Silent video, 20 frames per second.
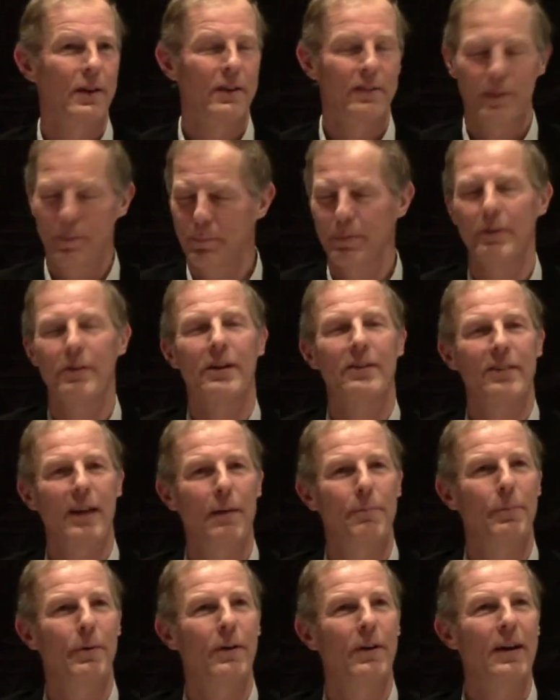Simpler
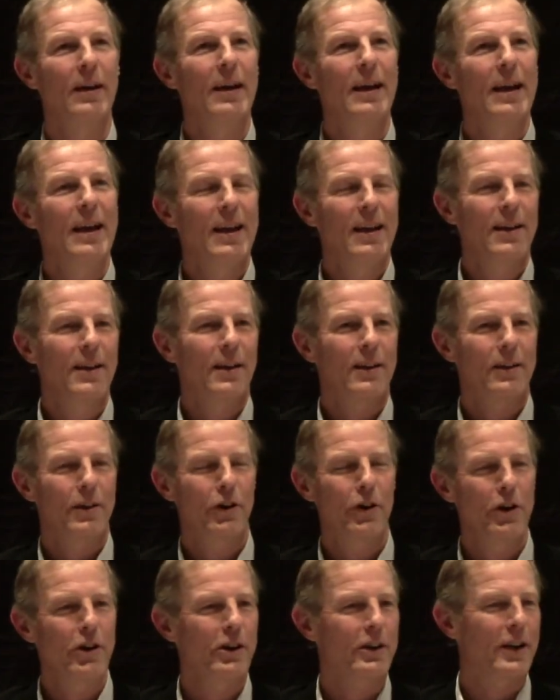example.
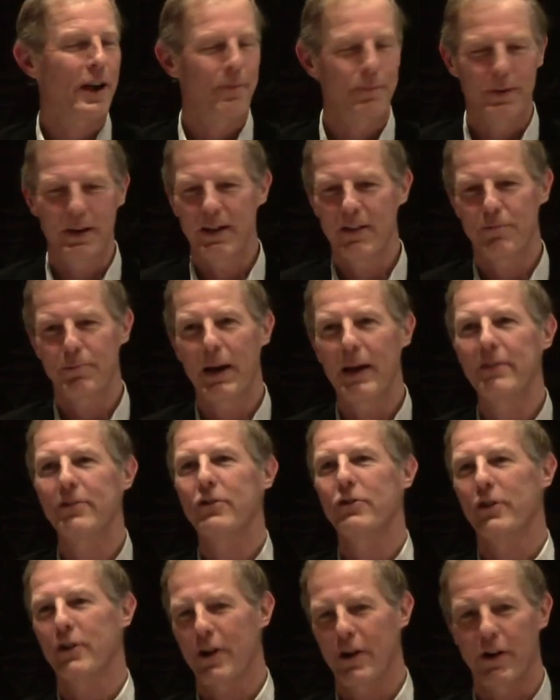Courier companies,
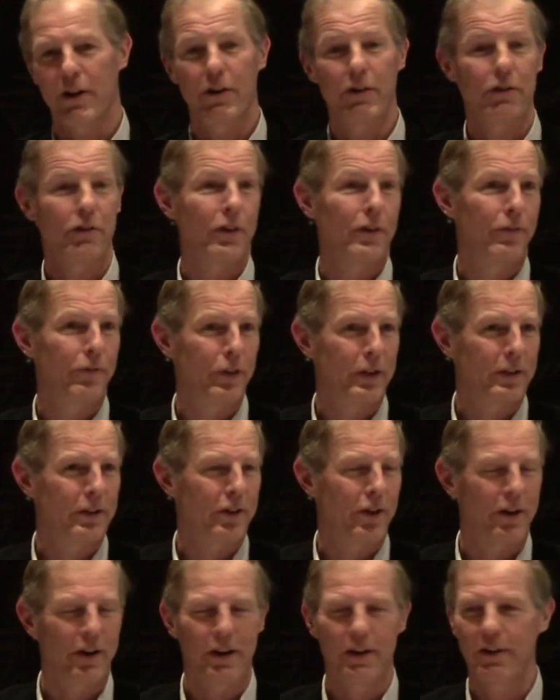bicycle couriers or foot
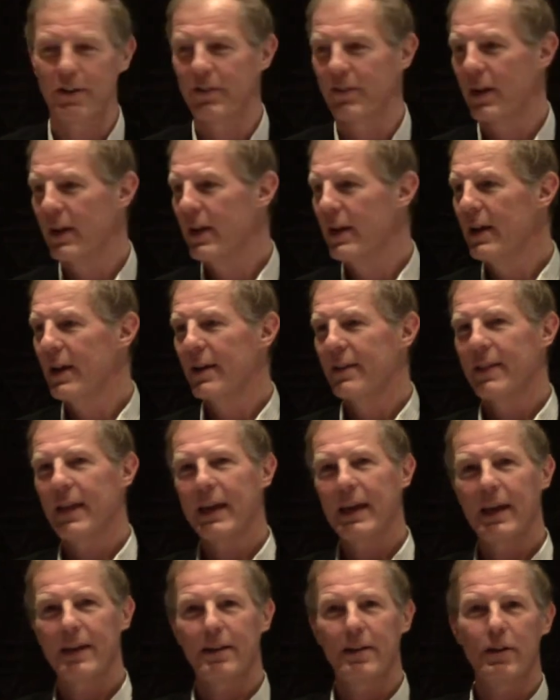couriers,
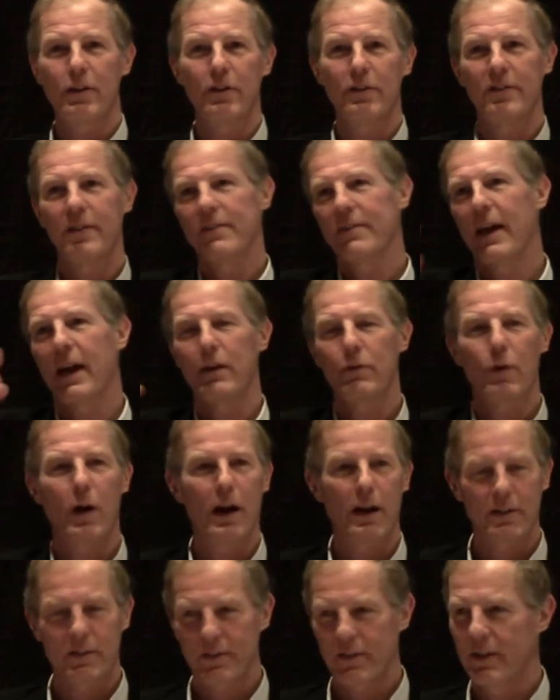they get to use the
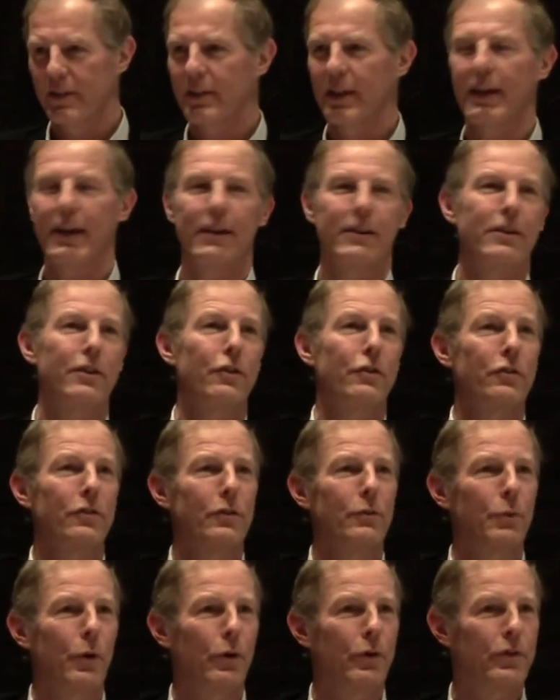sidewalks, they get to use
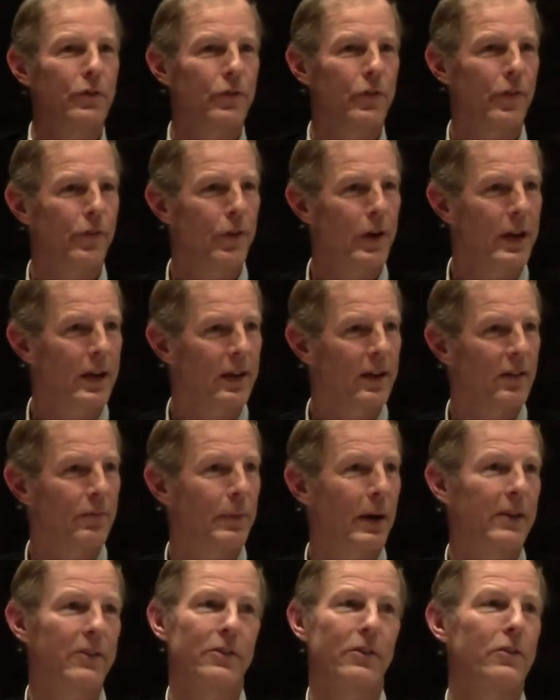the roads for free because
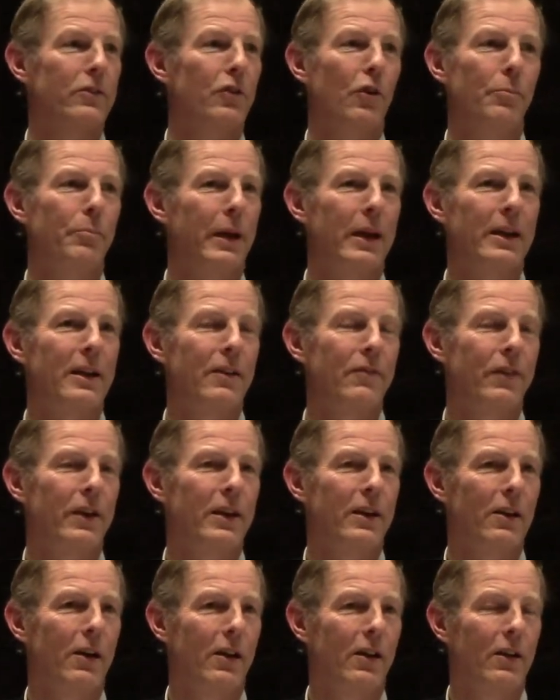bicycles don't pay any
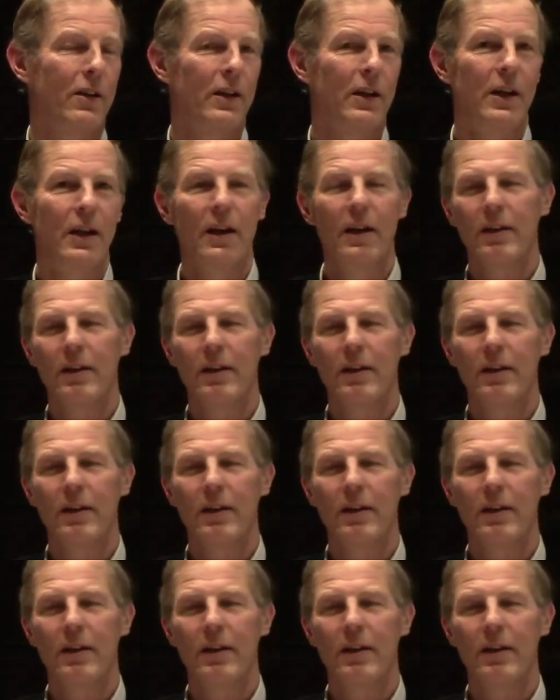fee at all.